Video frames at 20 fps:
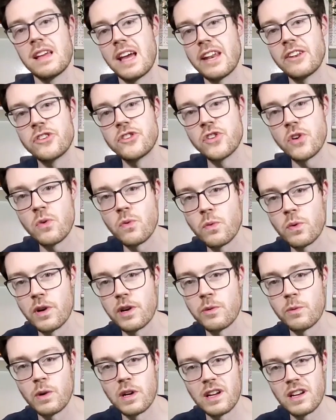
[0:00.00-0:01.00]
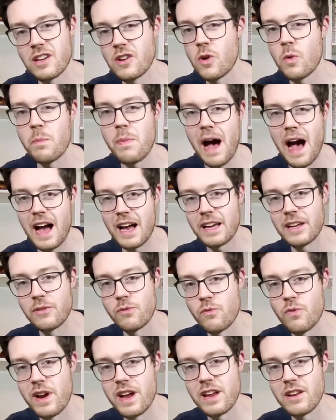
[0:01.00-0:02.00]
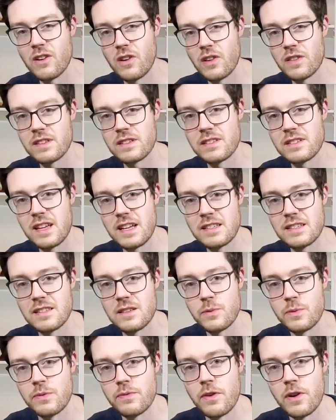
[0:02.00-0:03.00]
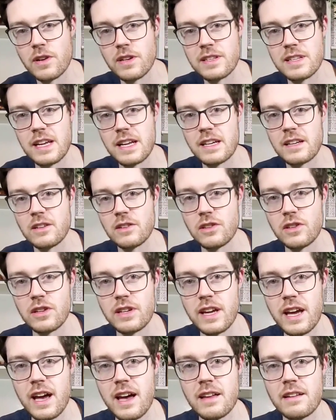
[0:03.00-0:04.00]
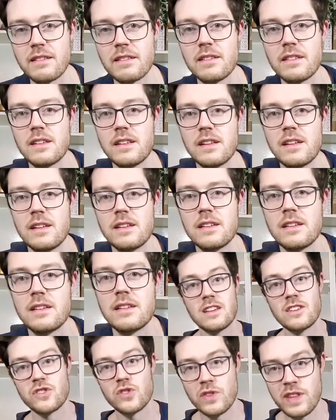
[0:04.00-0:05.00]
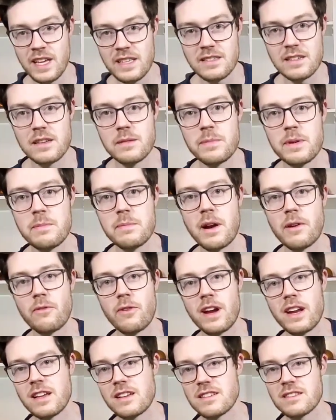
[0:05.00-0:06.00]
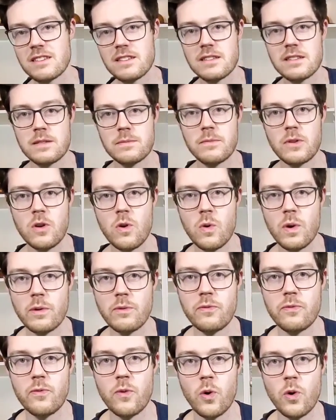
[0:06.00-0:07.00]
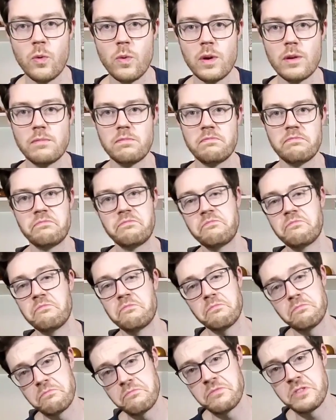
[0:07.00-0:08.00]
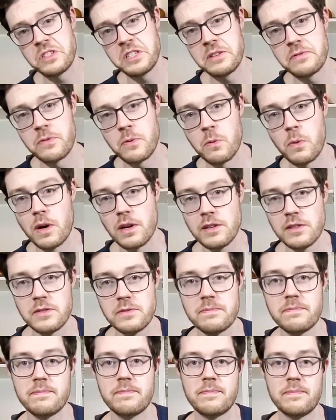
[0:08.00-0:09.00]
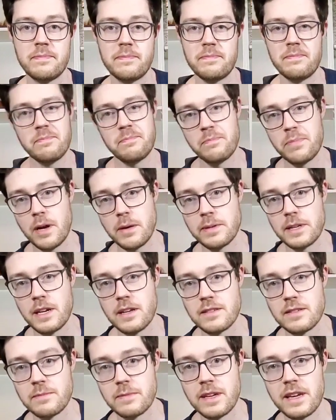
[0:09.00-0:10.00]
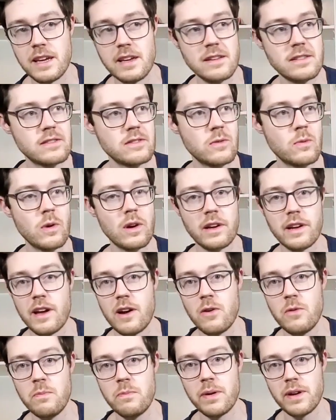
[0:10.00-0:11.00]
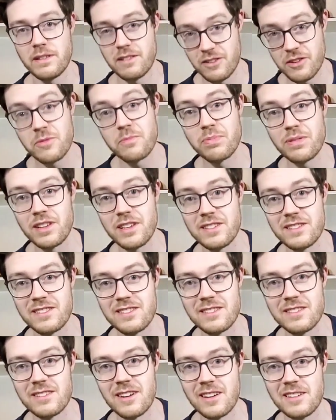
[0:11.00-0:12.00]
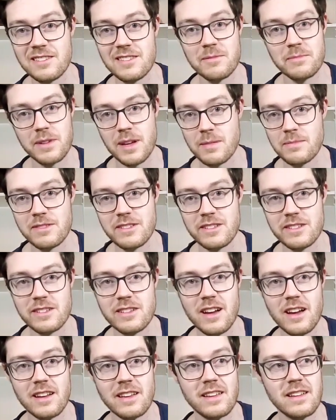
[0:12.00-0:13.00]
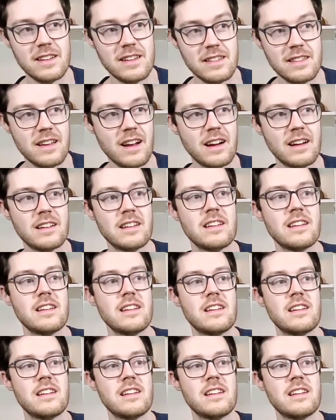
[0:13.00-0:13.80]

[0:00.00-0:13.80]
And don't worry, we're going to go back and rate all the sets that we've already taken a look at. So that's going to be my rating system going forward. See if it works. Probably got some kinks to work out, but good place to start. Sometimes you just got to get in there.